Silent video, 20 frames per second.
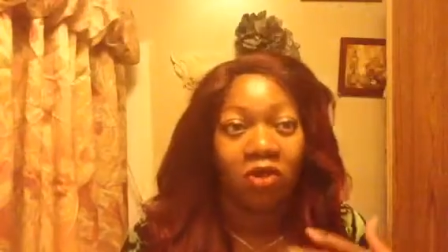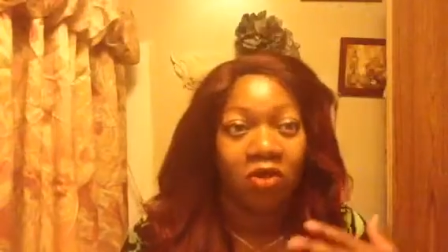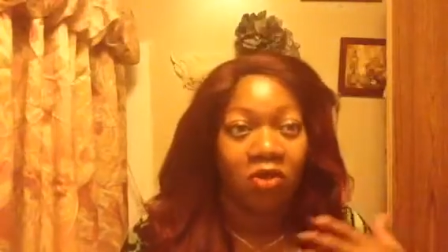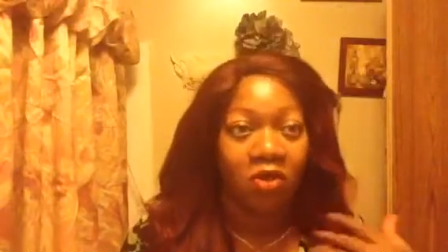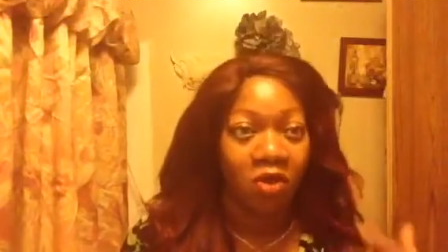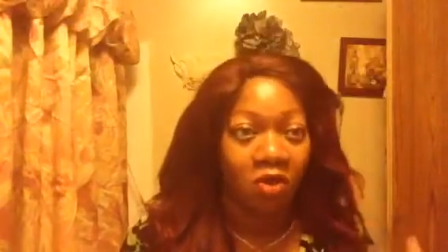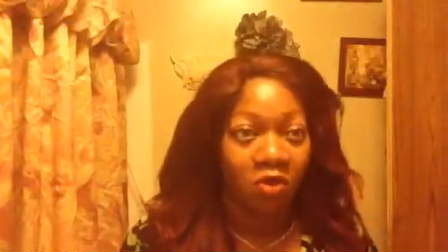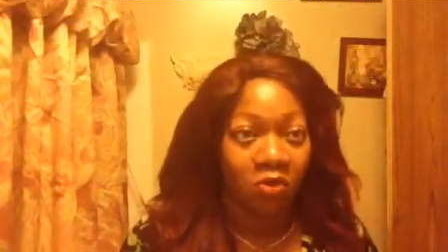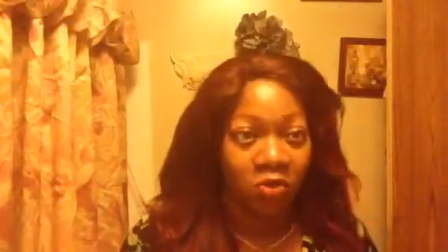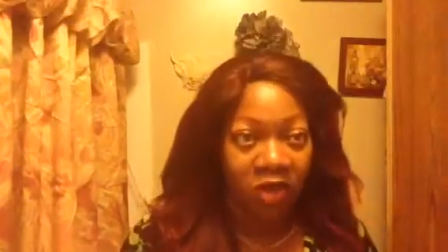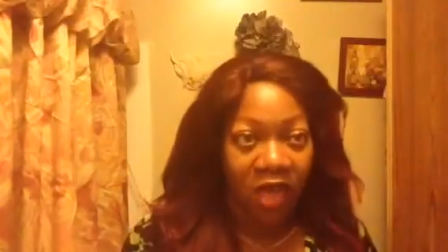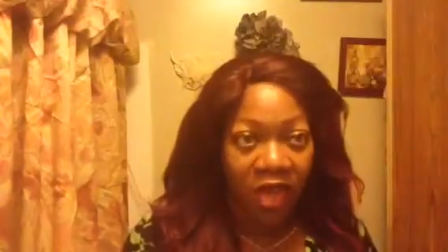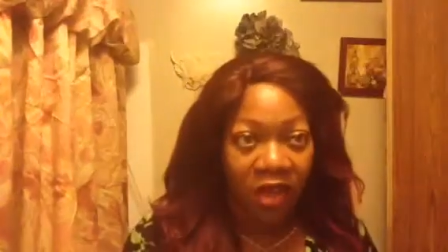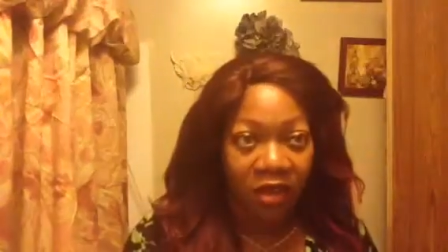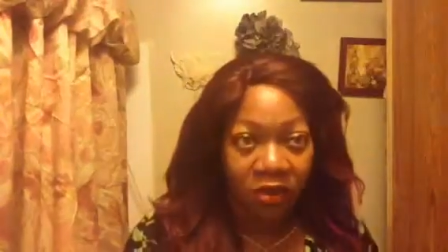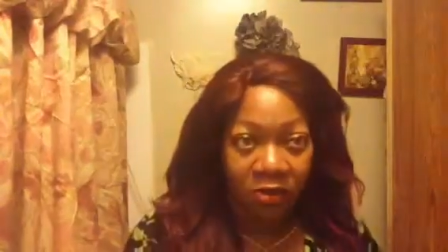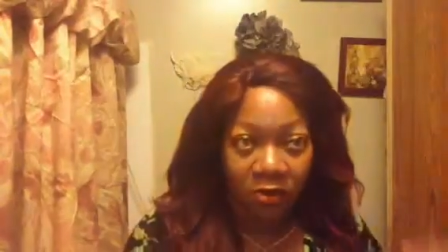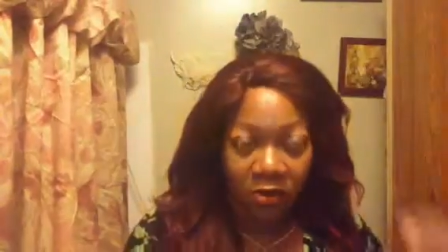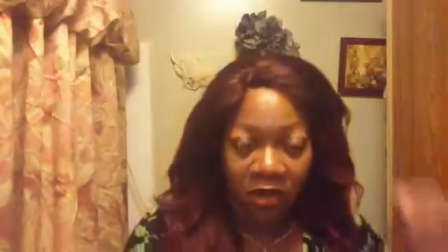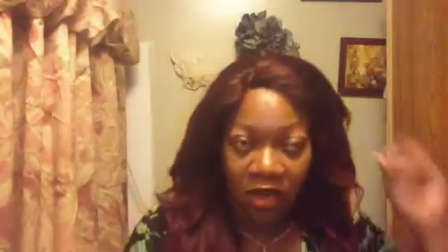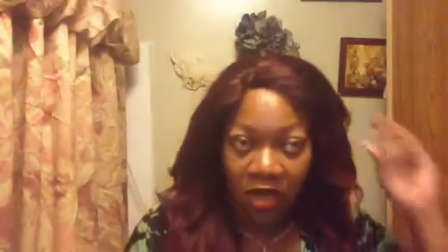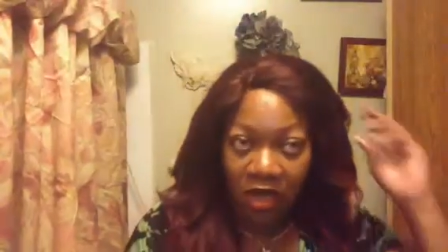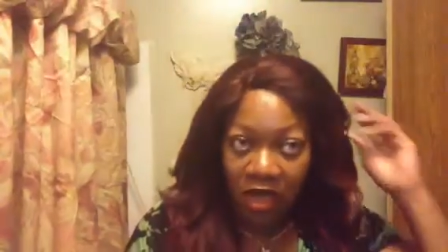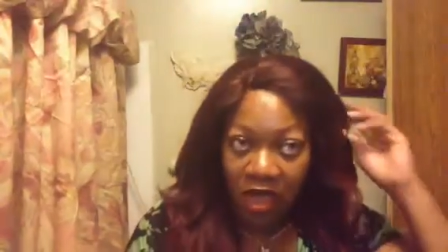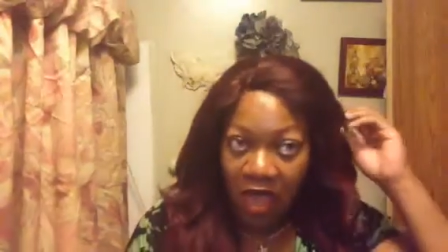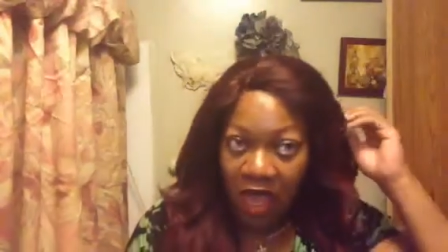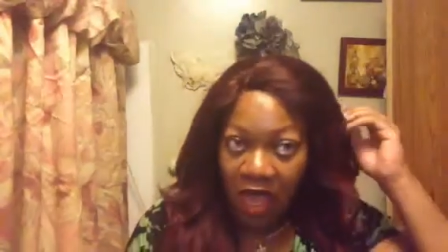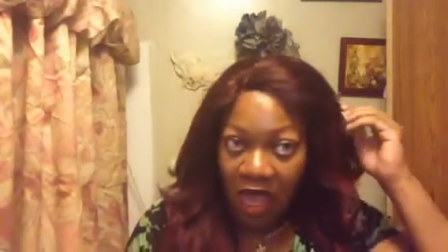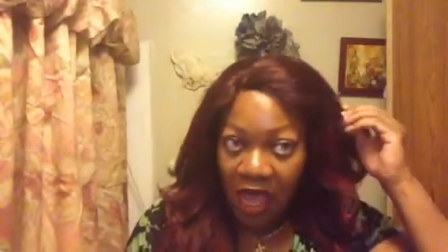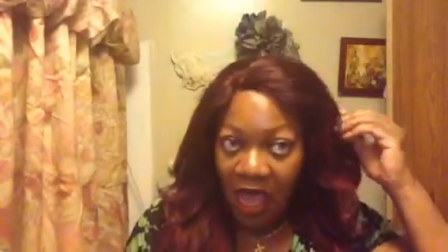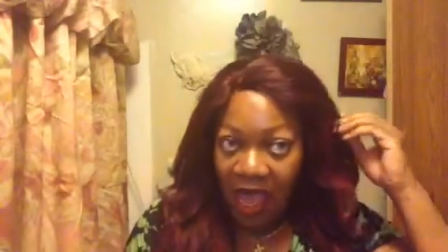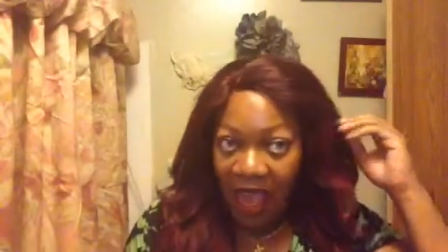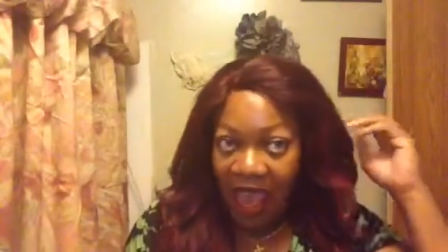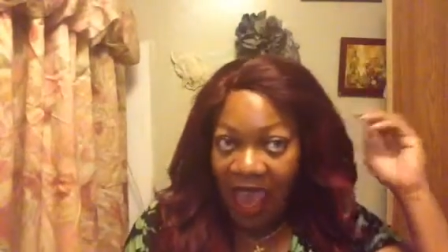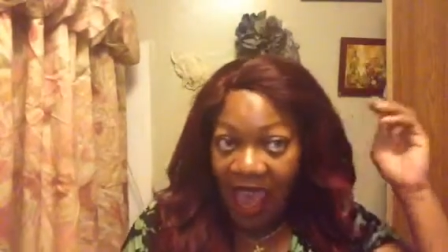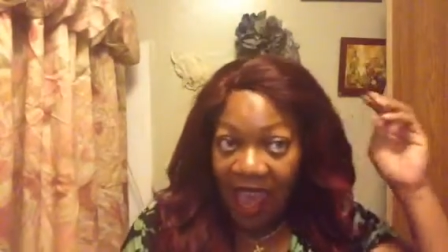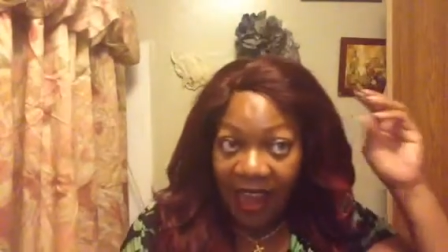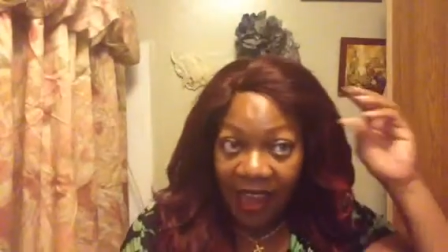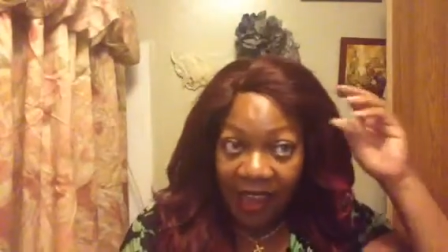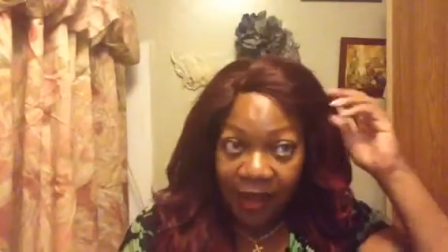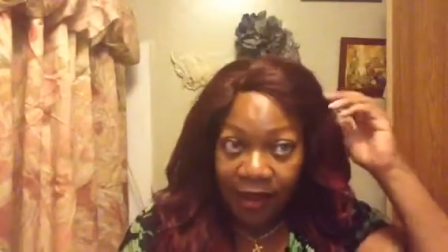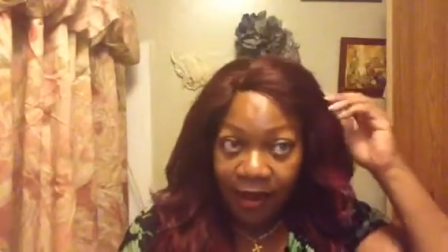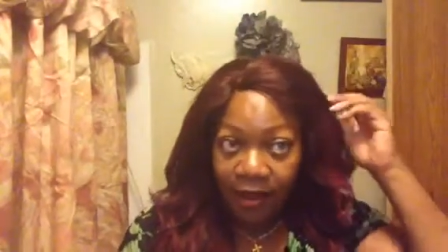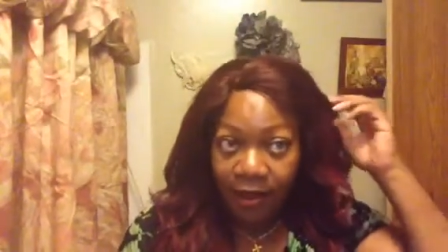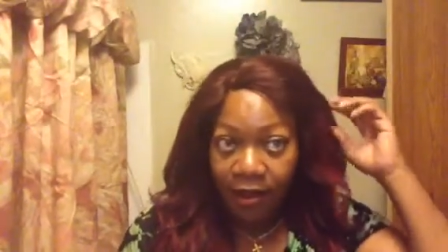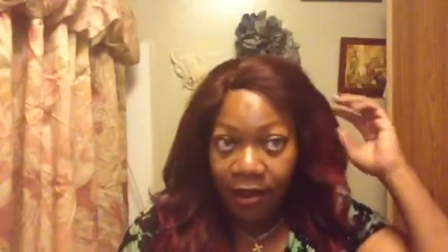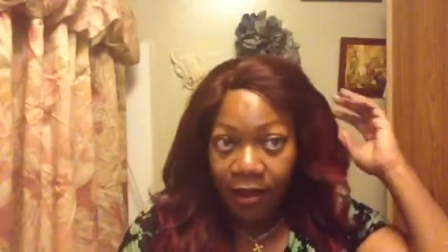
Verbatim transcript: no combs had to be added